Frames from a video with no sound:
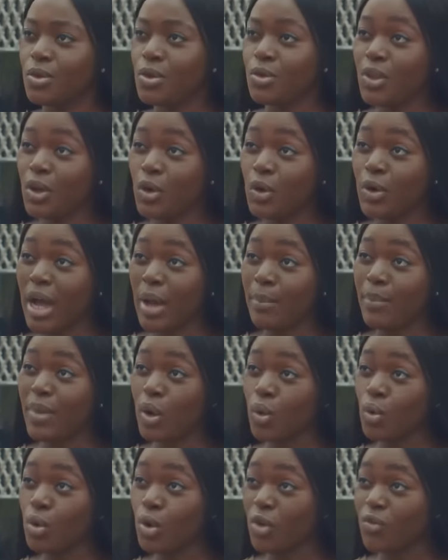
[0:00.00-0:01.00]
You think you can
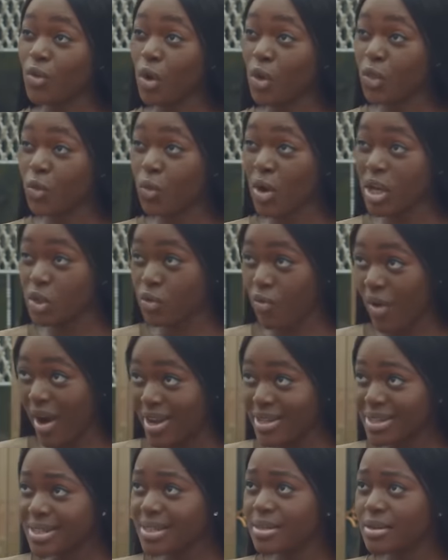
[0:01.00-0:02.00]
make good of your threats,
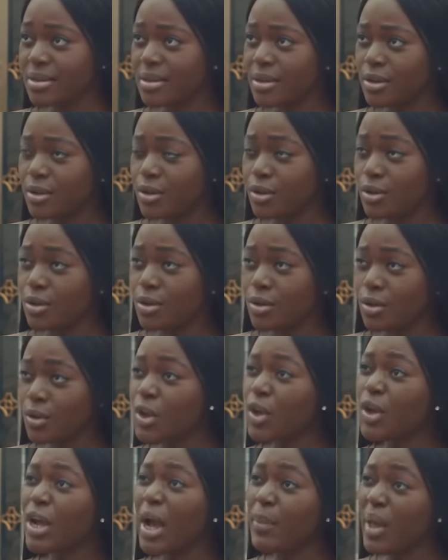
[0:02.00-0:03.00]
right? You think
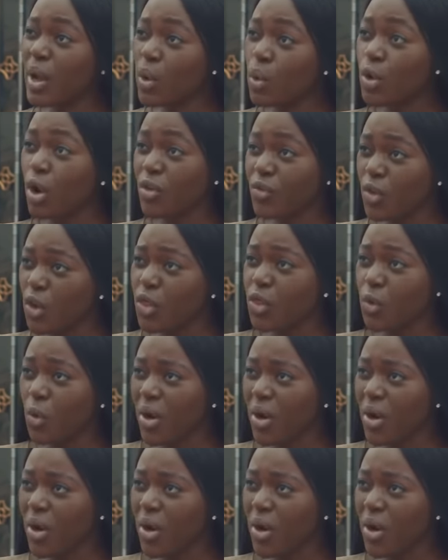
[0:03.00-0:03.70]
you can make good of your